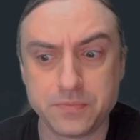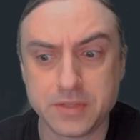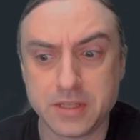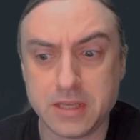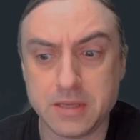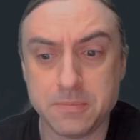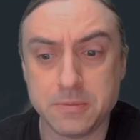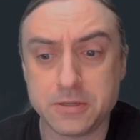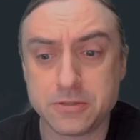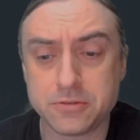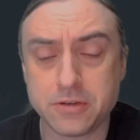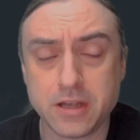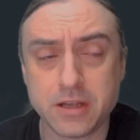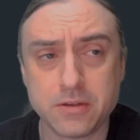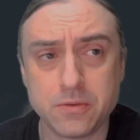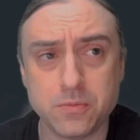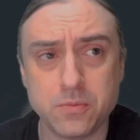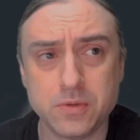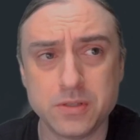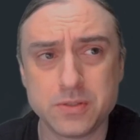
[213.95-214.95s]
keeping track
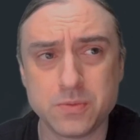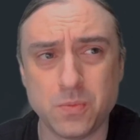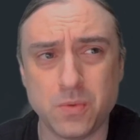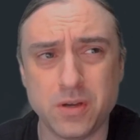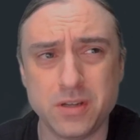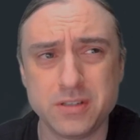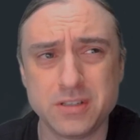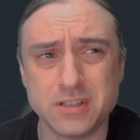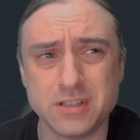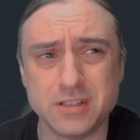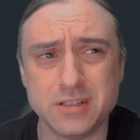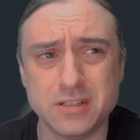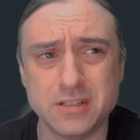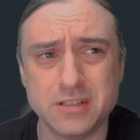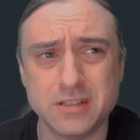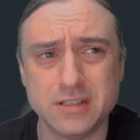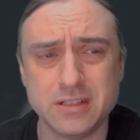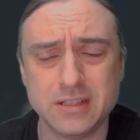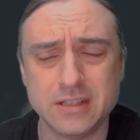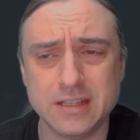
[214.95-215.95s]
of what's wanted.
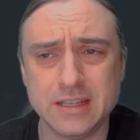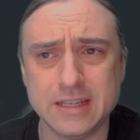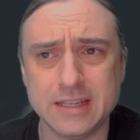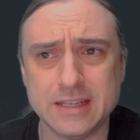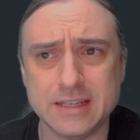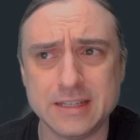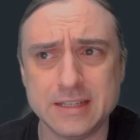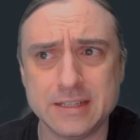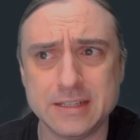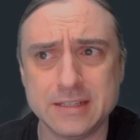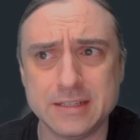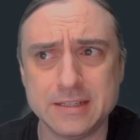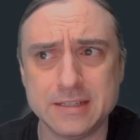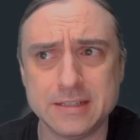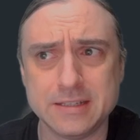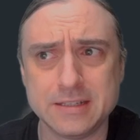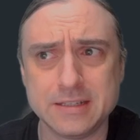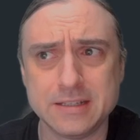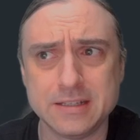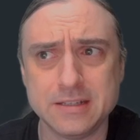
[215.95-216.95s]

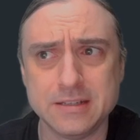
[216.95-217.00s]
And